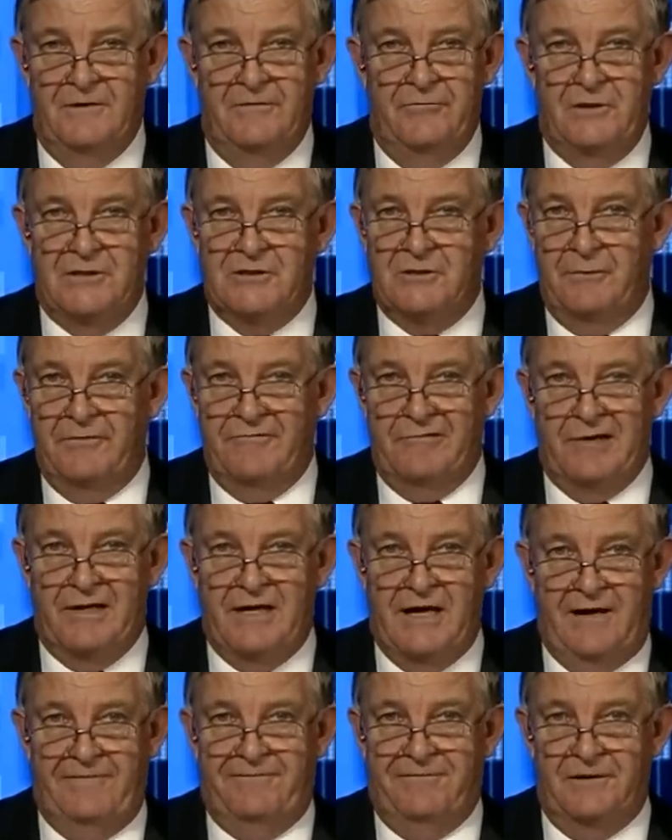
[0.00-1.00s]
You've always got to be
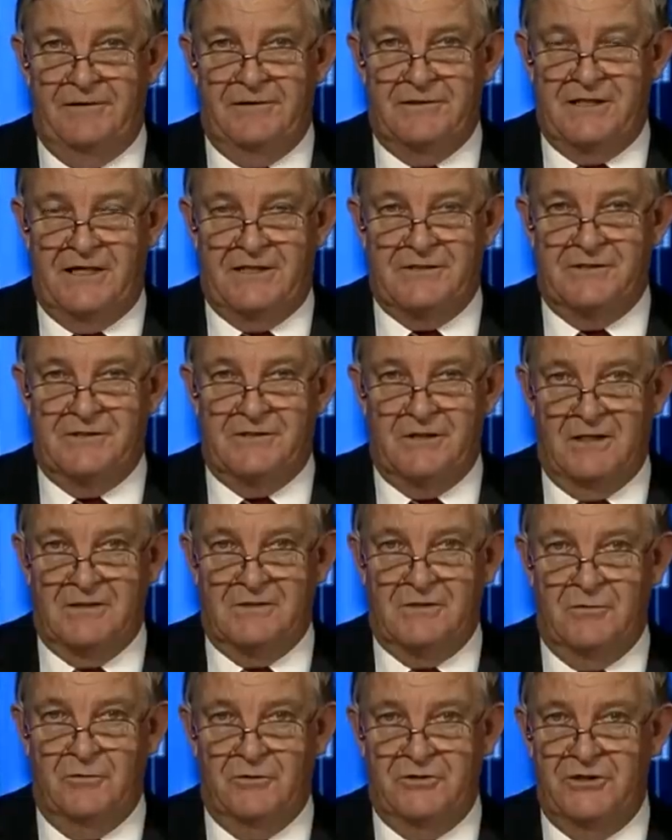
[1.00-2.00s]
very careful in this
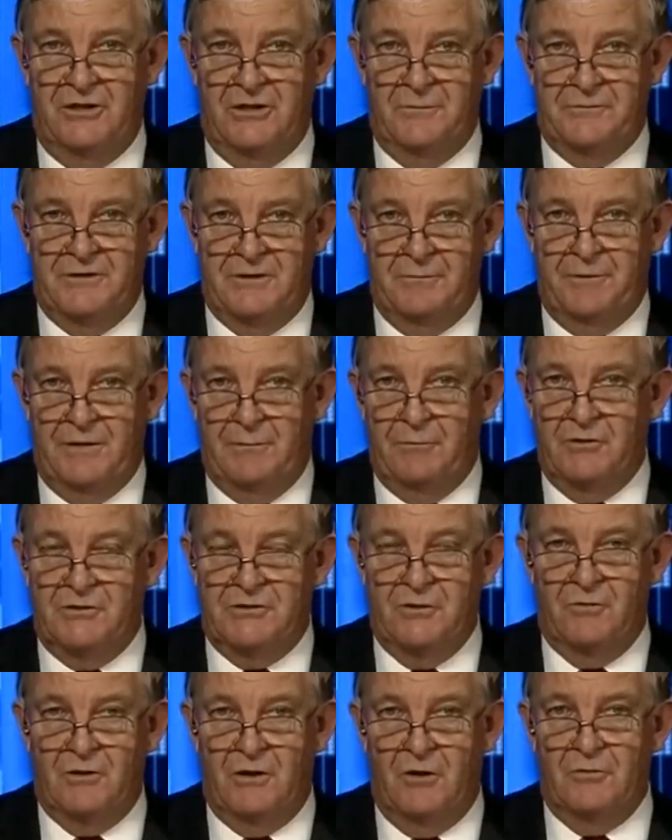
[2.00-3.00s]
exercise, of course. You know, some
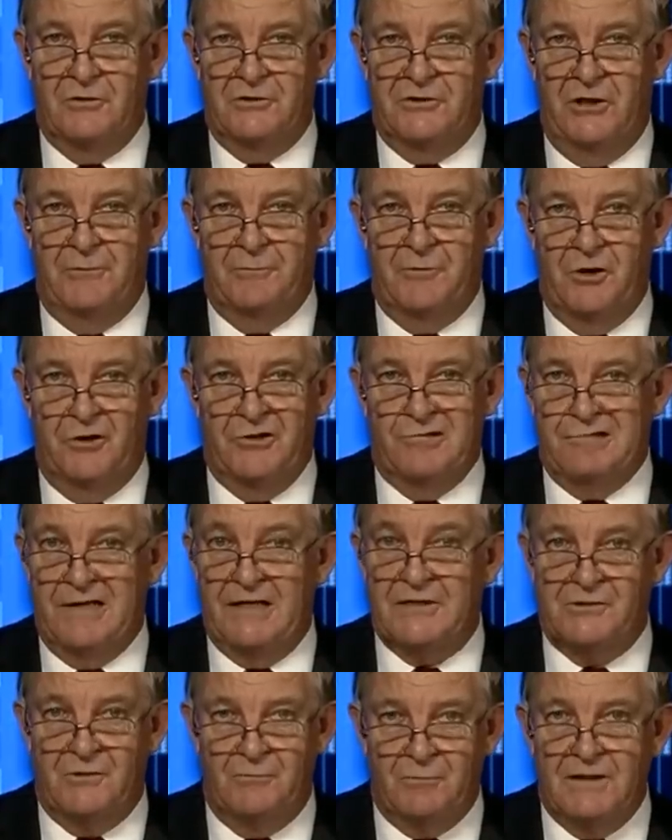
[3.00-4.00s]
people talk long-term
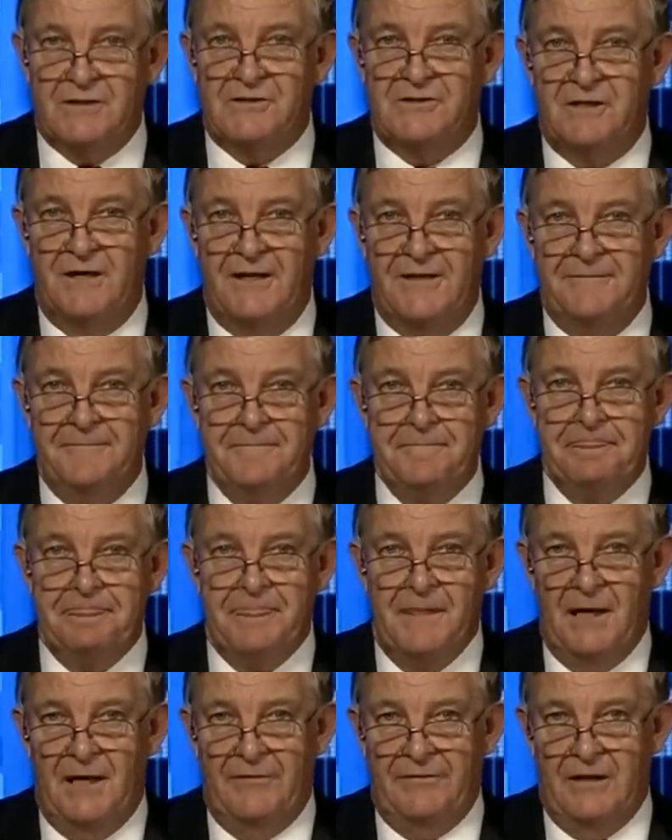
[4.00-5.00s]
contracts on one side
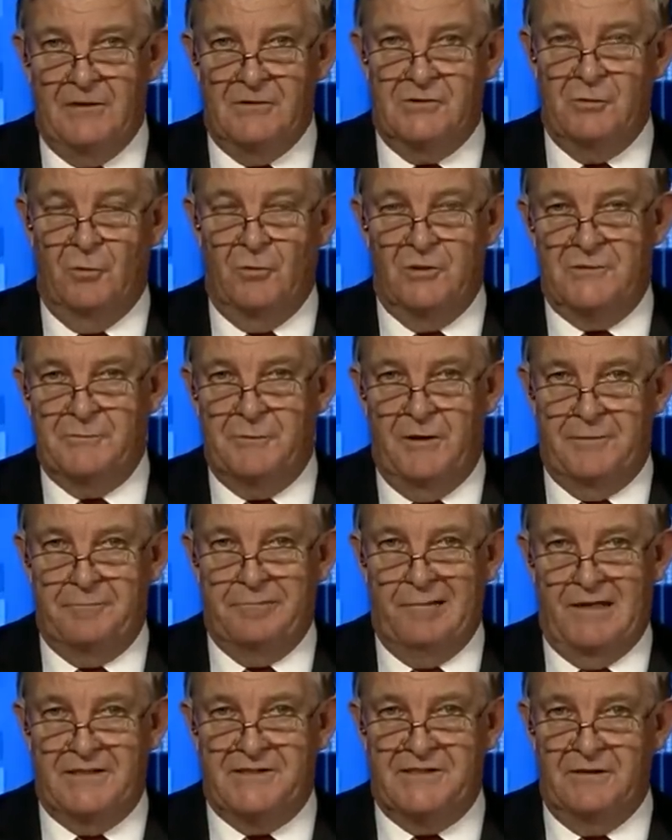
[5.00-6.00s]
and they'll talk
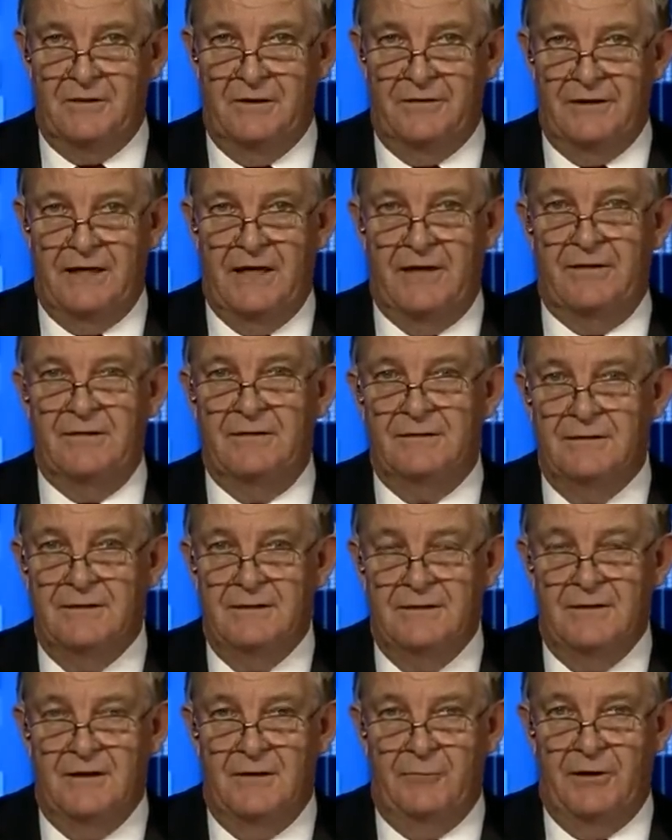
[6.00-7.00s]
spot pricing on the other.
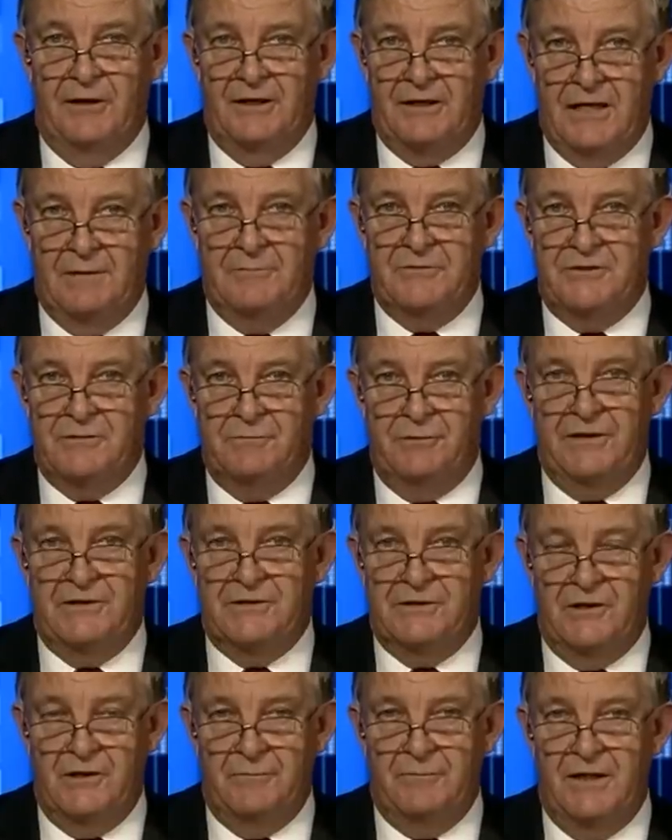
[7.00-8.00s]
When it comes to
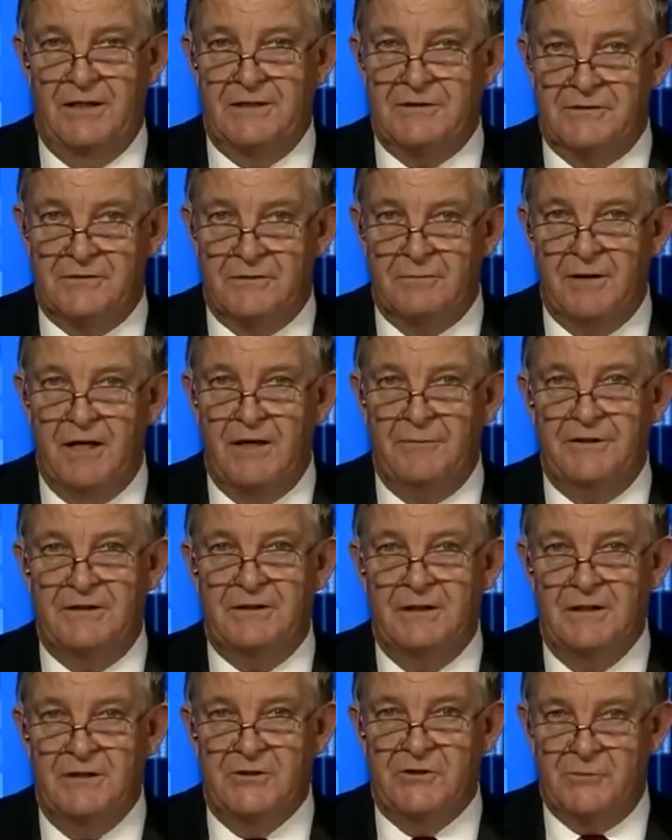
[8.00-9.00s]
wind turbines at the
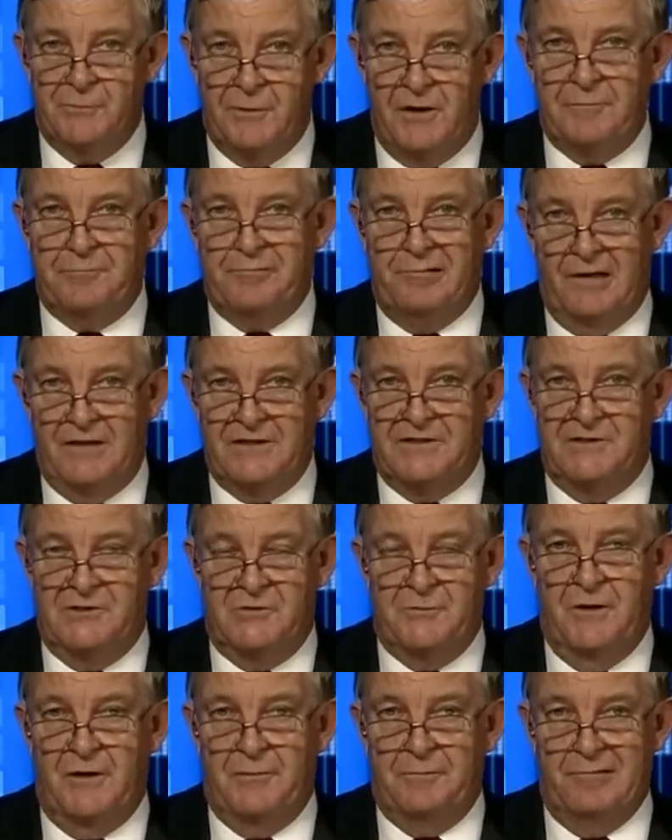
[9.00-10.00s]
moment, spot price
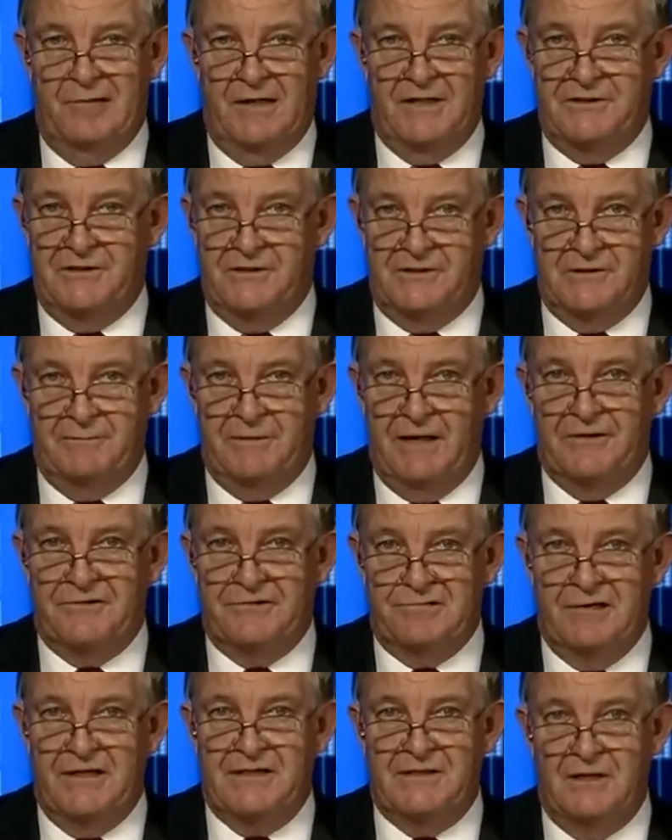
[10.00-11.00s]
to spot price, it's
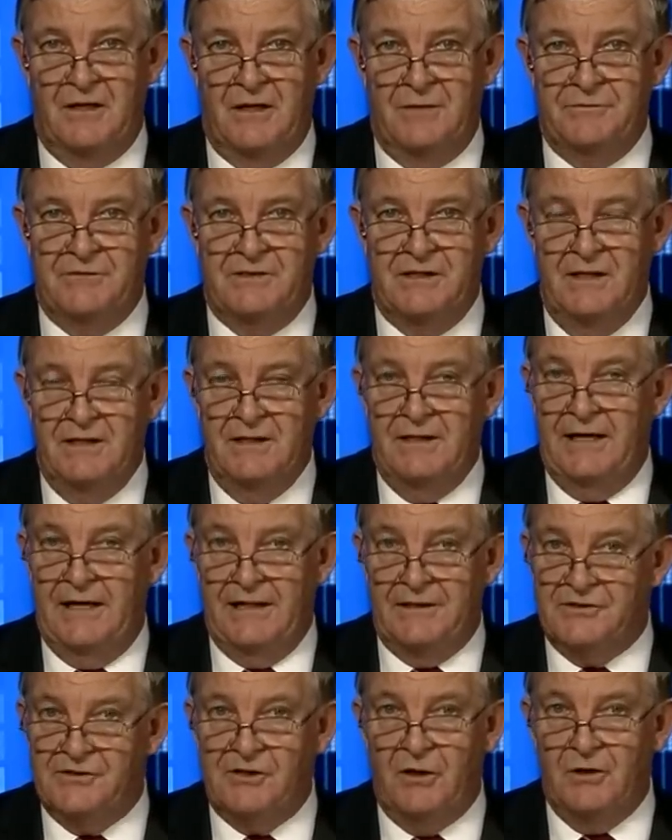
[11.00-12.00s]
about 3 times,
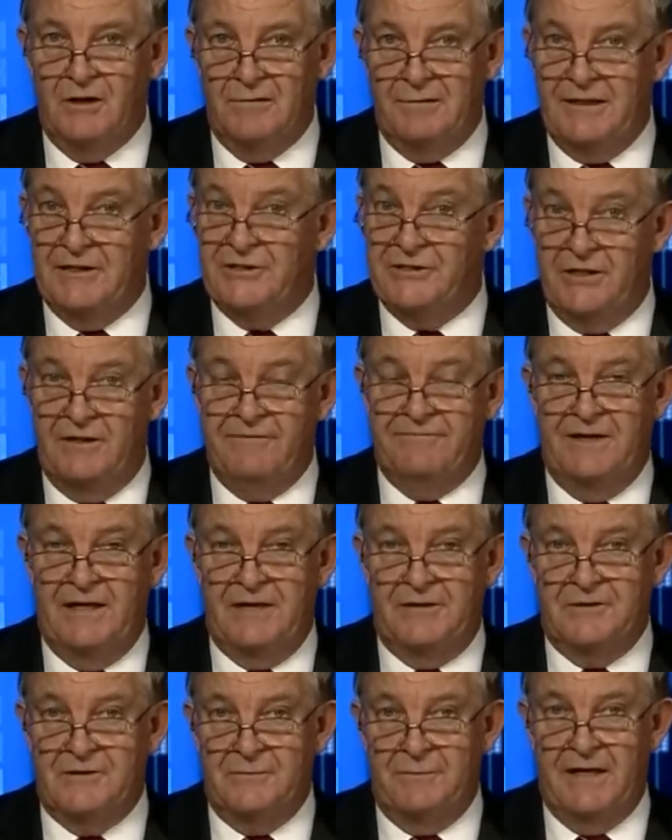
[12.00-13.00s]
and solar energy, in
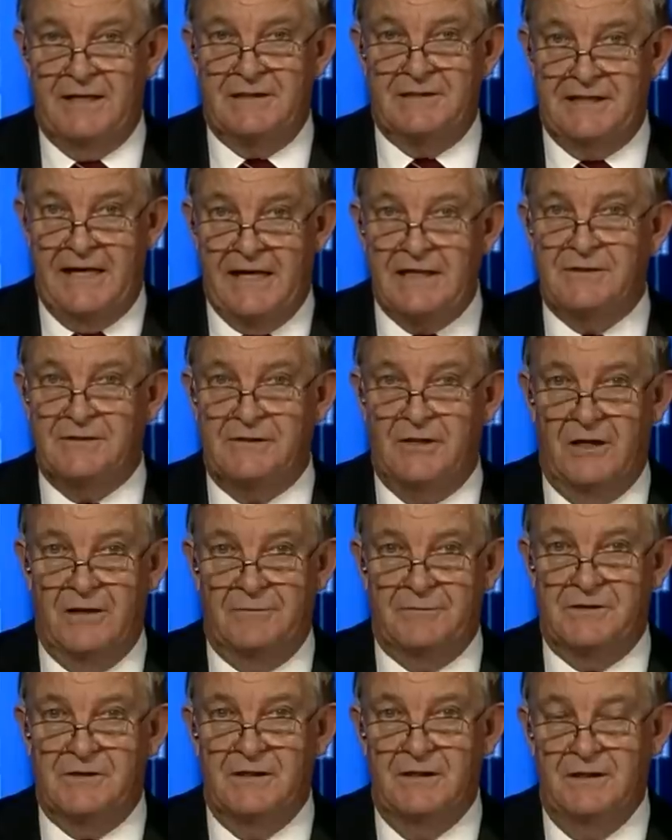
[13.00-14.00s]
fact, is about 10
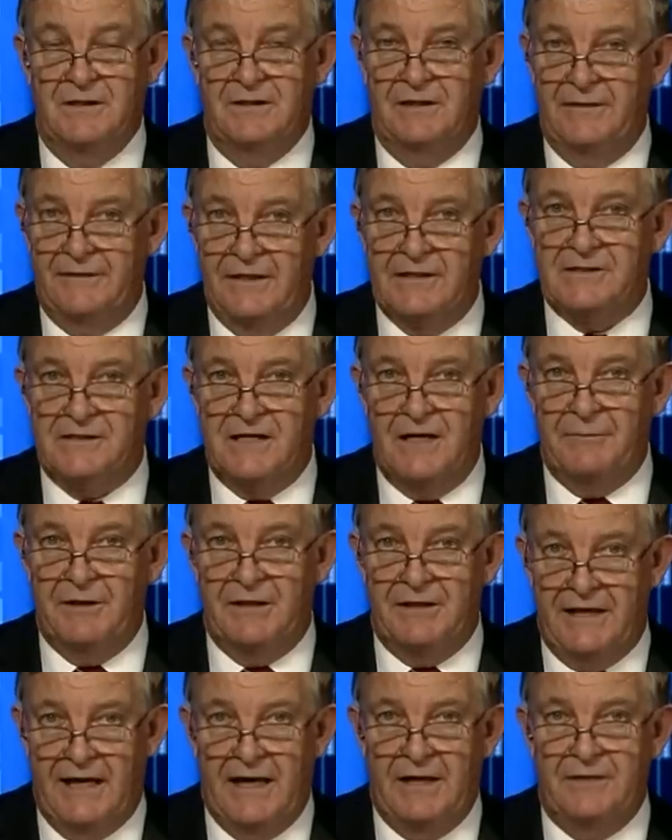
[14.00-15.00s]
times. Yeah, solar energy
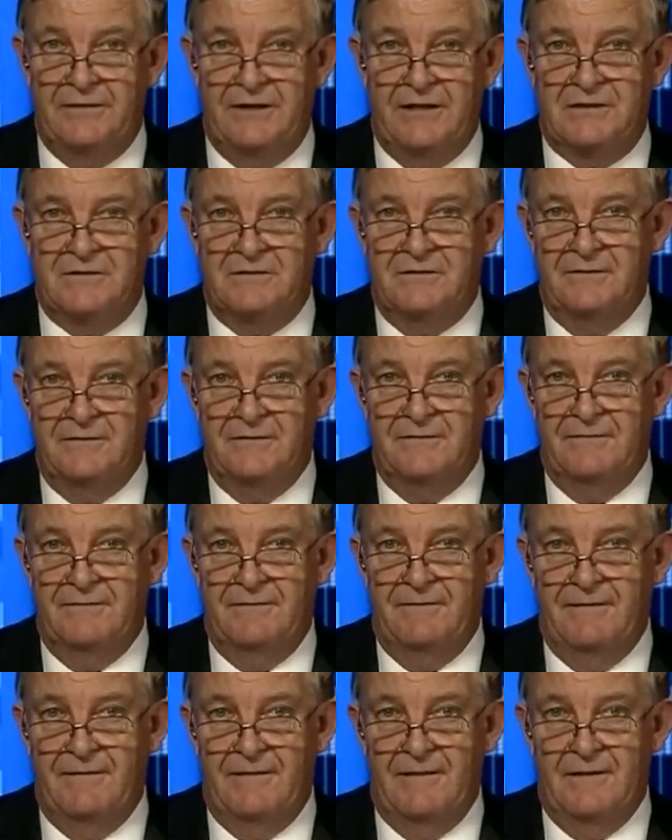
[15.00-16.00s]
is really bad.
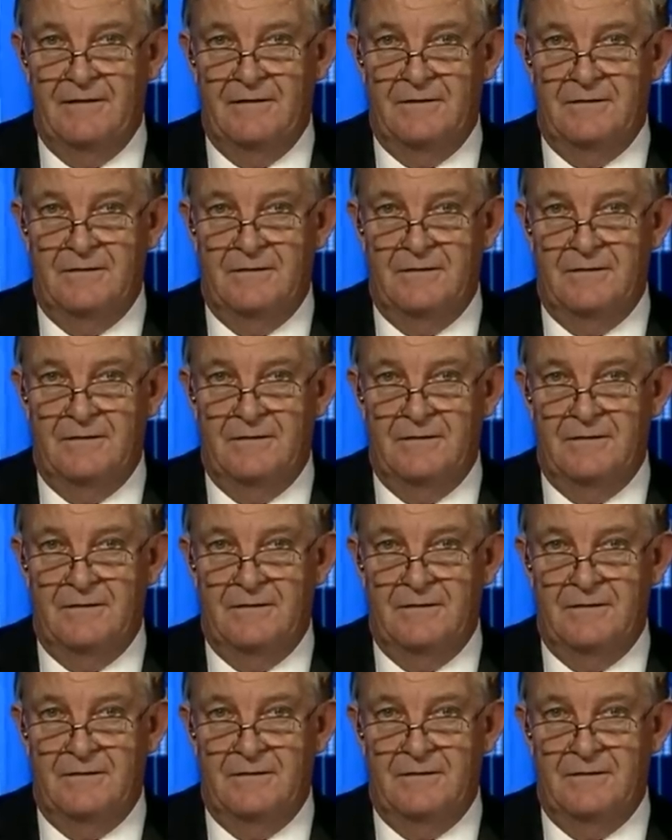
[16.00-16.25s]
I know.